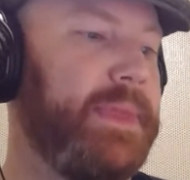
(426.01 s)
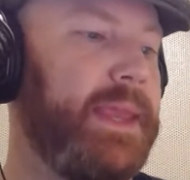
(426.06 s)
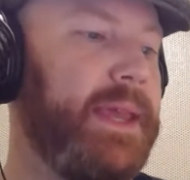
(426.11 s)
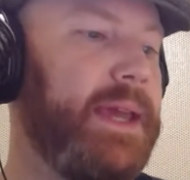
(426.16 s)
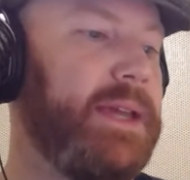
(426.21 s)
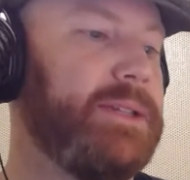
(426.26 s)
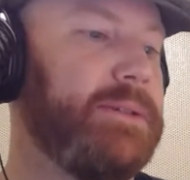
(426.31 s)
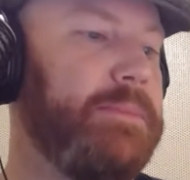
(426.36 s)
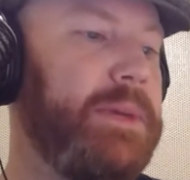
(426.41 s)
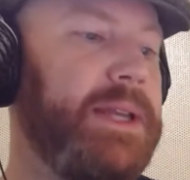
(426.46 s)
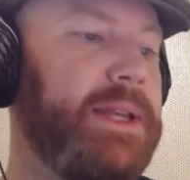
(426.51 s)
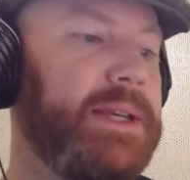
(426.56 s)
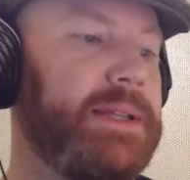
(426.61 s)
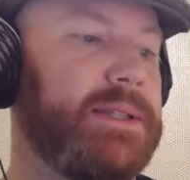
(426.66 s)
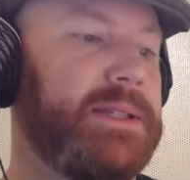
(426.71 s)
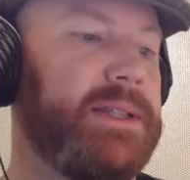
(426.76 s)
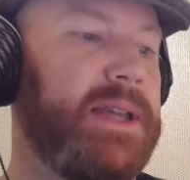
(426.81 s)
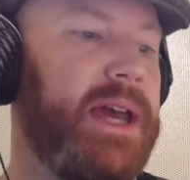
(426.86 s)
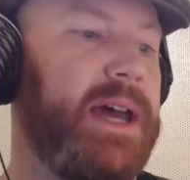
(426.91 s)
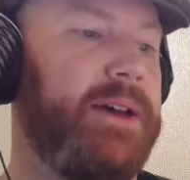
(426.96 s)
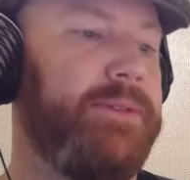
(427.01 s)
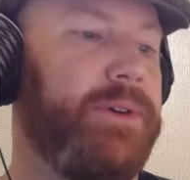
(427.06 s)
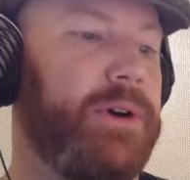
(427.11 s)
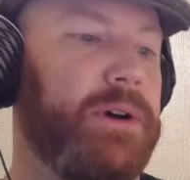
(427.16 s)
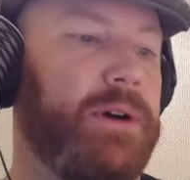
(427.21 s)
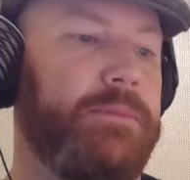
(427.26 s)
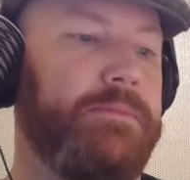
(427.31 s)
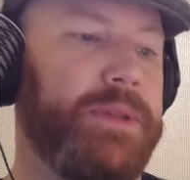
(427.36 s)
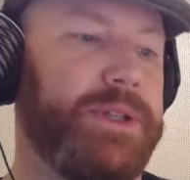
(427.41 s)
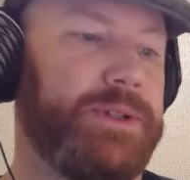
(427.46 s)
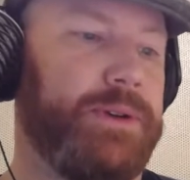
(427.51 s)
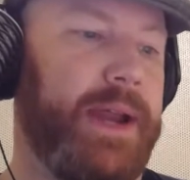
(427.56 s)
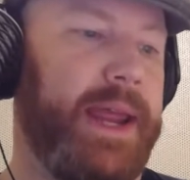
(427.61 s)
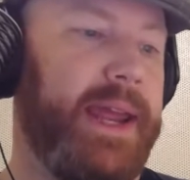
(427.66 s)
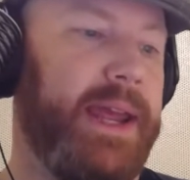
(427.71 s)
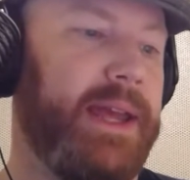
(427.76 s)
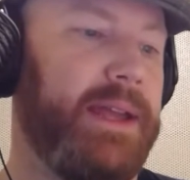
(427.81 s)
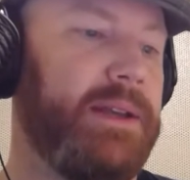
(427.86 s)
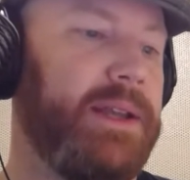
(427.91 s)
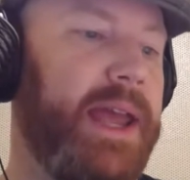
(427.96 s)
His immediate staff are Mr.
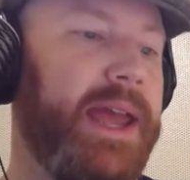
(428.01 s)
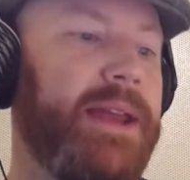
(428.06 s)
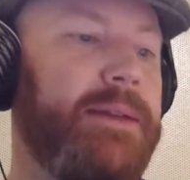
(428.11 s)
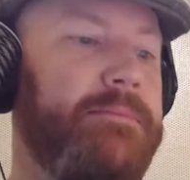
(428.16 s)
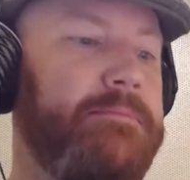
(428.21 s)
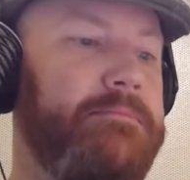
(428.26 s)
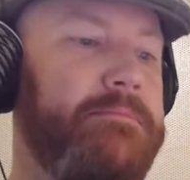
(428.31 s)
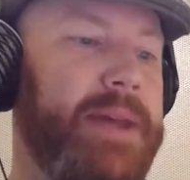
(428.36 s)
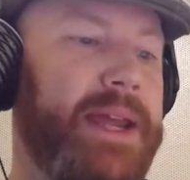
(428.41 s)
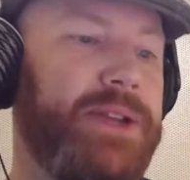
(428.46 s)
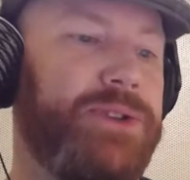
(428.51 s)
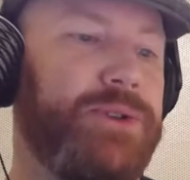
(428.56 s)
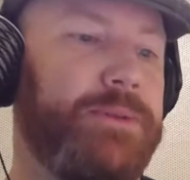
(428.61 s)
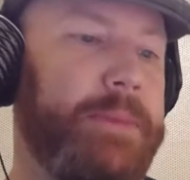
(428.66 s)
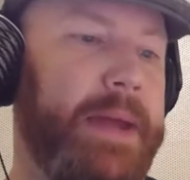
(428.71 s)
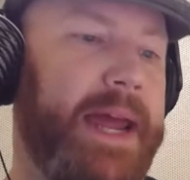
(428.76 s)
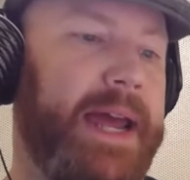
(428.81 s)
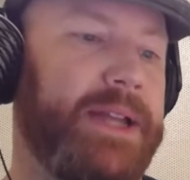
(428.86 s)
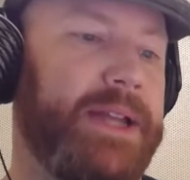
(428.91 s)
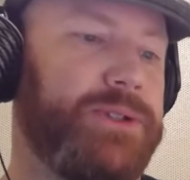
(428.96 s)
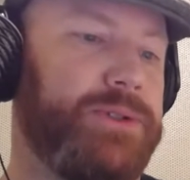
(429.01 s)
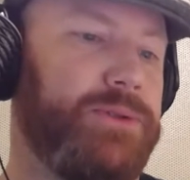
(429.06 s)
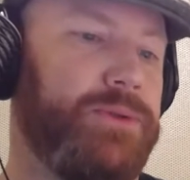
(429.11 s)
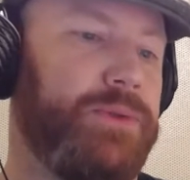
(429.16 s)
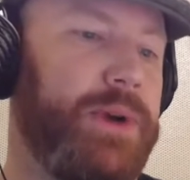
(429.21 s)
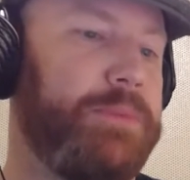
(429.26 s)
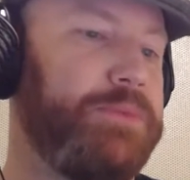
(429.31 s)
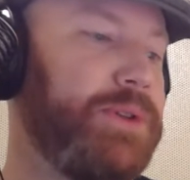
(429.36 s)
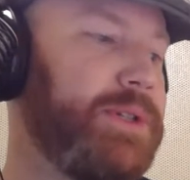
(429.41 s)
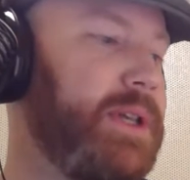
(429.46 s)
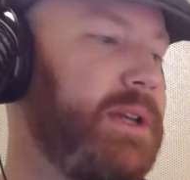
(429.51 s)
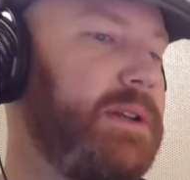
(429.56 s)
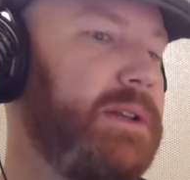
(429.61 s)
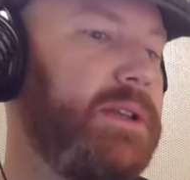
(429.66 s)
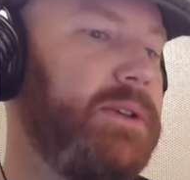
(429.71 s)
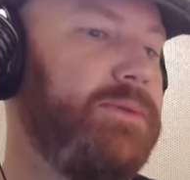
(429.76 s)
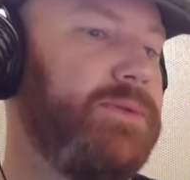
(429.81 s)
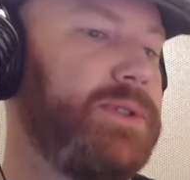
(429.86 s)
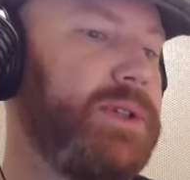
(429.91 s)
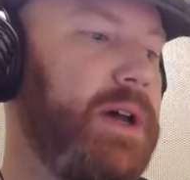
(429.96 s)
Hand and Major Patchell.
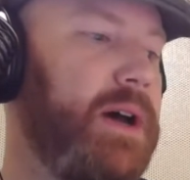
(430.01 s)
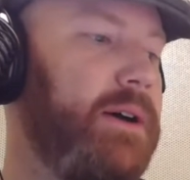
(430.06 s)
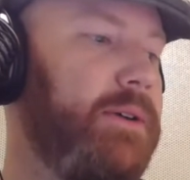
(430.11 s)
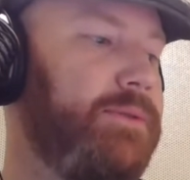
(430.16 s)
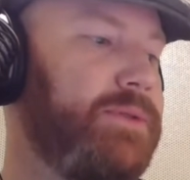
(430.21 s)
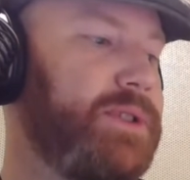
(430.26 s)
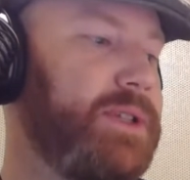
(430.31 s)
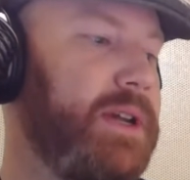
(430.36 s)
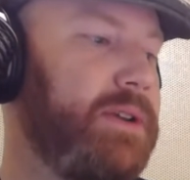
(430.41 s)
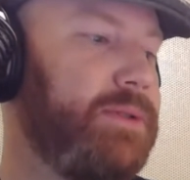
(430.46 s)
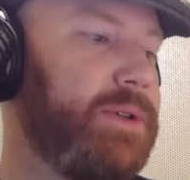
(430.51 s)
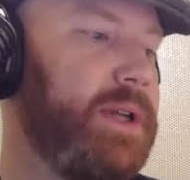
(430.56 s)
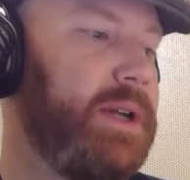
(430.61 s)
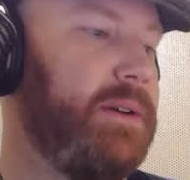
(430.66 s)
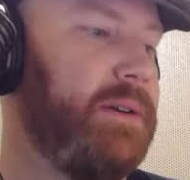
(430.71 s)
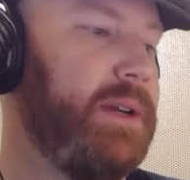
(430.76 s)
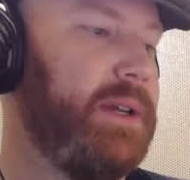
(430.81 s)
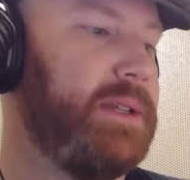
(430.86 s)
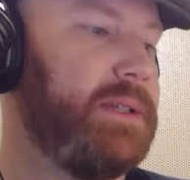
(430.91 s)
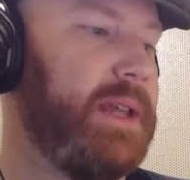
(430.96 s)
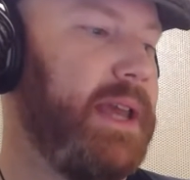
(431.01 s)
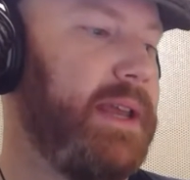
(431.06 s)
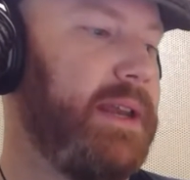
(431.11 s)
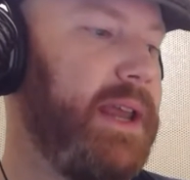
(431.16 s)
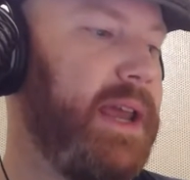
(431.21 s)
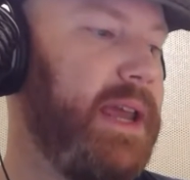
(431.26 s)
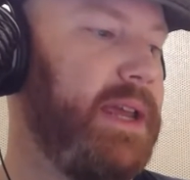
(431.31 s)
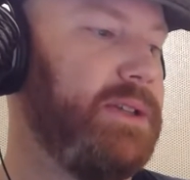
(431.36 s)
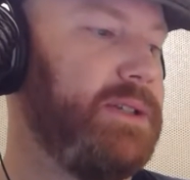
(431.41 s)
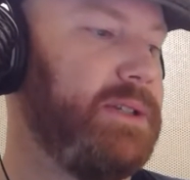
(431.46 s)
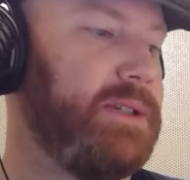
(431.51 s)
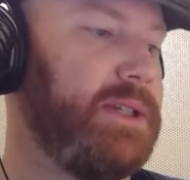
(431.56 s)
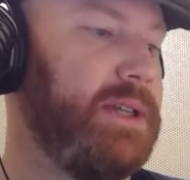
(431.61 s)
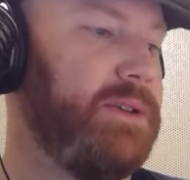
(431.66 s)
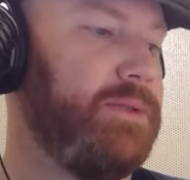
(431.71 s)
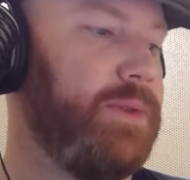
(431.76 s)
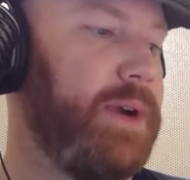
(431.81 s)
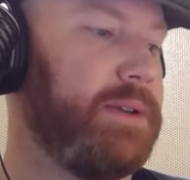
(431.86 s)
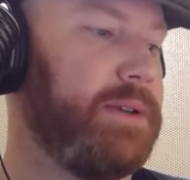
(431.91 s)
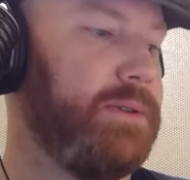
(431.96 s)
Representatives of secretaries and agency
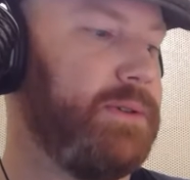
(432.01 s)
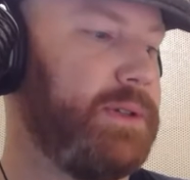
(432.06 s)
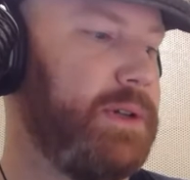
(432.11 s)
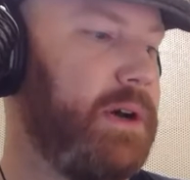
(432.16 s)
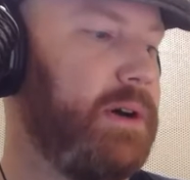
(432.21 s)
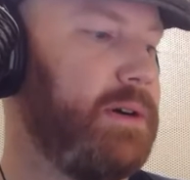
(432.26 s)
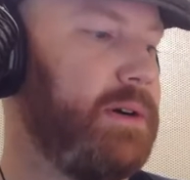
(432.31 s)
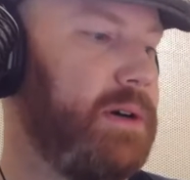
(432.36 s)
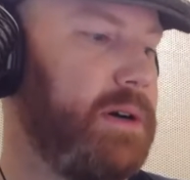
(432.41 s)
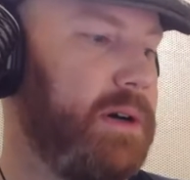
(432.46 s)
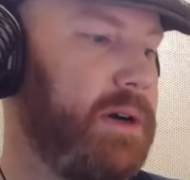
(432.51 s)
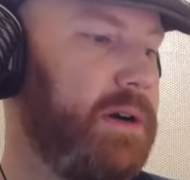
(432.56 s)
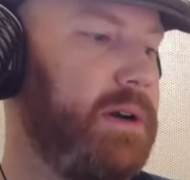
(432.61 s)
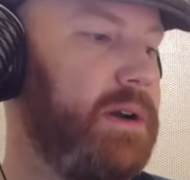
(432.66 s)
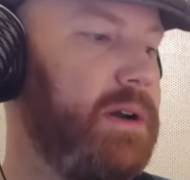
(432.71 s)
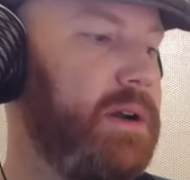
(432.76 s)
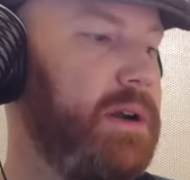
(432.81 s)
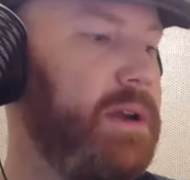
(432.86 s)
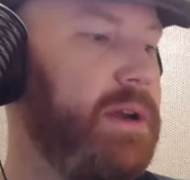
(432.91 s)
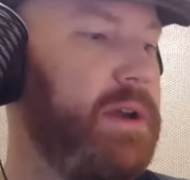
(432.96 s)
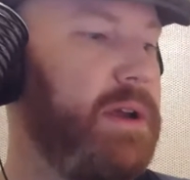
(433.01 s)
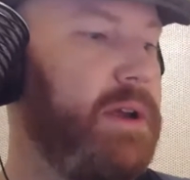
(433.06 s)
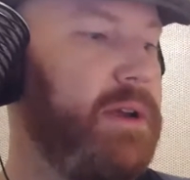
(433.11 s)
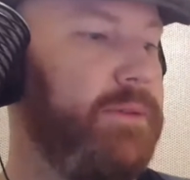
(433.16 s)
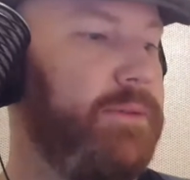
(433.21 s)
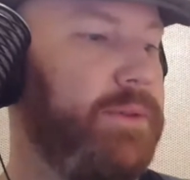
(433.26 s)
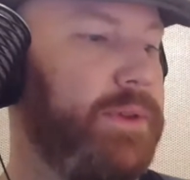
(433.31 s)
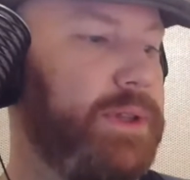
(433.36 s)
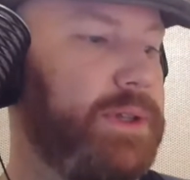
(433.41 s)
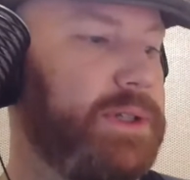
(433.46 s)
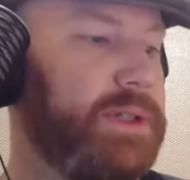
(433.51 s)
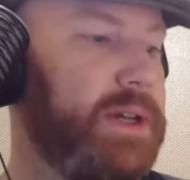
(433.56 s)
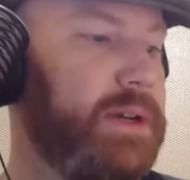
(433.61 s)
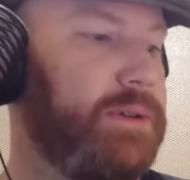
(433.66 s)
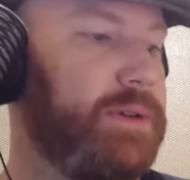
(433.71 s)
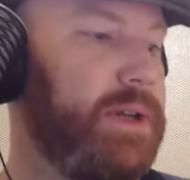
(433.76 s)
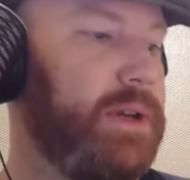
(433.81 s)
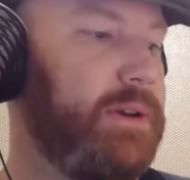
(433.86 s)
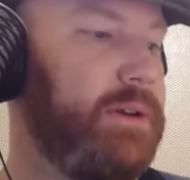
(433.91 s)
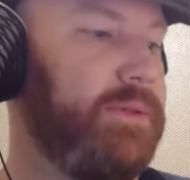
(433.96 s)
directors are, for the
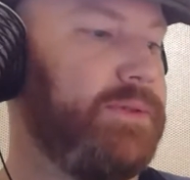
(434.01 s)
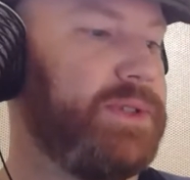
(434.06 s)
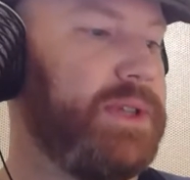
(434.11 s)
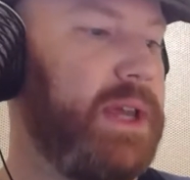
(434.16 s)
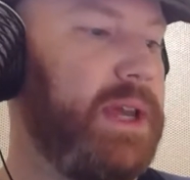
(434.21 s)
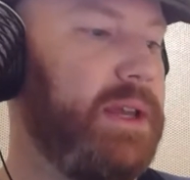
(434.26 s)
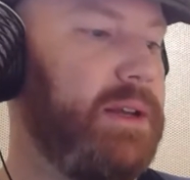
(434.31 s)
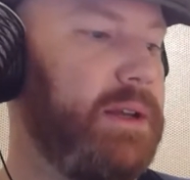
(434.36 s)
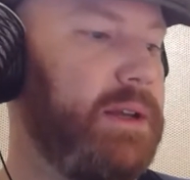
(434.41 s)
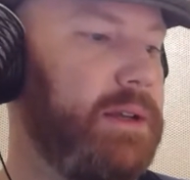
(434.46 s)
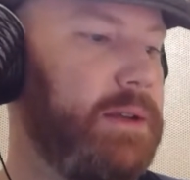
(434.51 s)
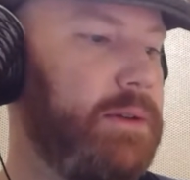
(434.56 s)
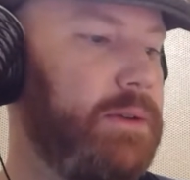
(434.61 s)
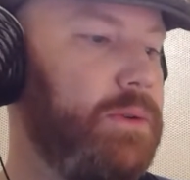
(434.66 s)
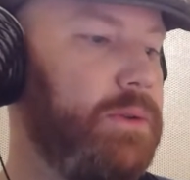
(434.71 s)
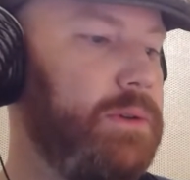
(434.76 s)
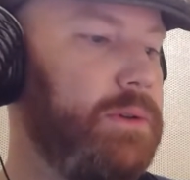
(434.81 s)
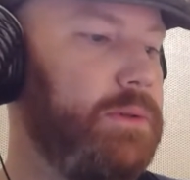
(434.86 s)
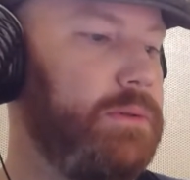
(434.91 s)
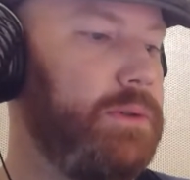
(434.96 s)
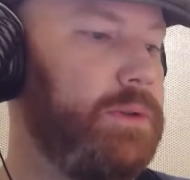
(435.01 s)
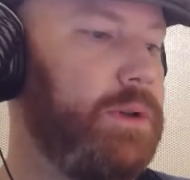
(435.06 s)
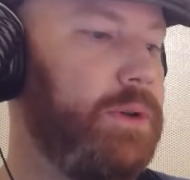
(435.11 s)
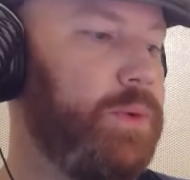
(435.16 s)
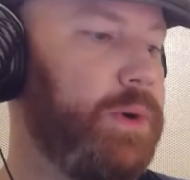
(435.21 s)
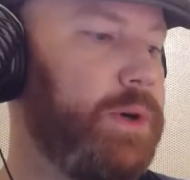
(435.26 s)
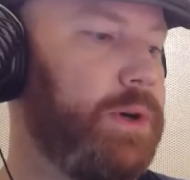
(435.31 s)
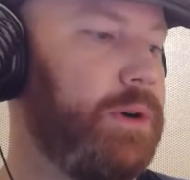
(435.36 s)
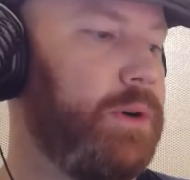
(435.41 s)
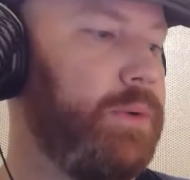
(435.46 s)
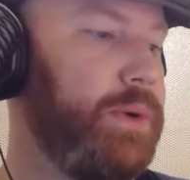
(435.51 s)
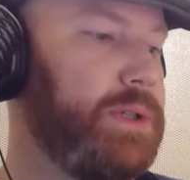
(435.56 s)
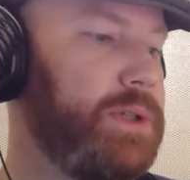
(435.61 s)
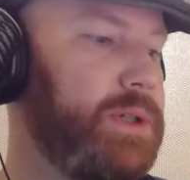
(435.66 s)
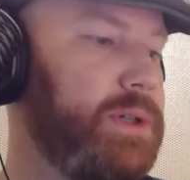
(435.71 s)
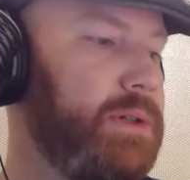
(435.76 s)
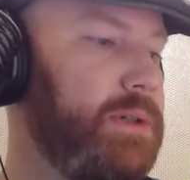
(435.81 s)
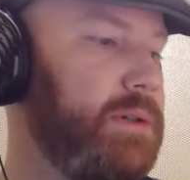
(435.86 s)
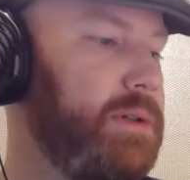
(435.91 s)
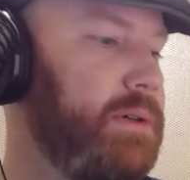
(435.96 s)
Secretary of State, Goodwin
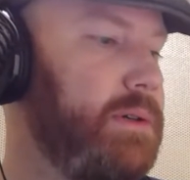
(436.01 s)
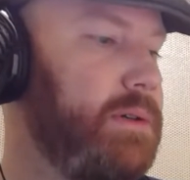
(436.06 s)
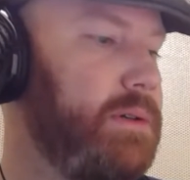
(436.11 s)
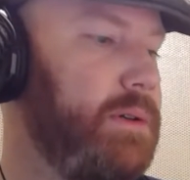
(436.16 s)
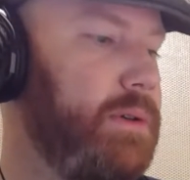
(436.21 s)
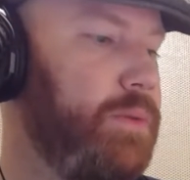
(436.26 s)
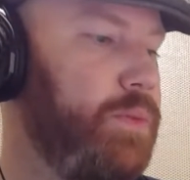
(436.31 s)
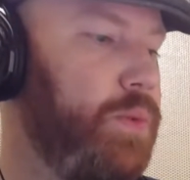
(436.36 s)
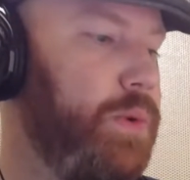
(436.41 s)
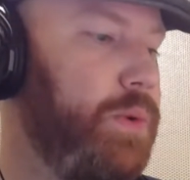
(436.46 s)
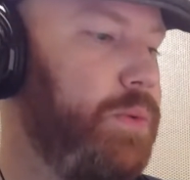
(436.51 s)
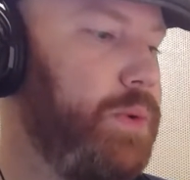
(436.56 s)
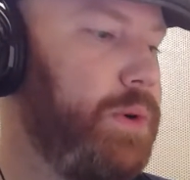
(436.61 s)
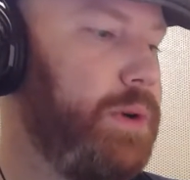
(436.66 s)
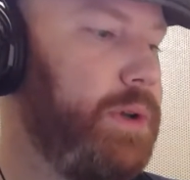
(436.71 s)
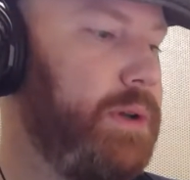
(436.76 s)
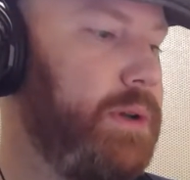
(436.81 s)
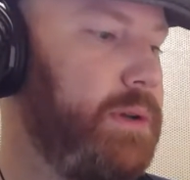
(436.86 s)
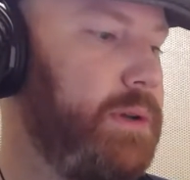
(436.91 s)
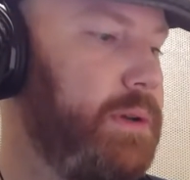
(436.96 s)
Hurwitz and Woodward.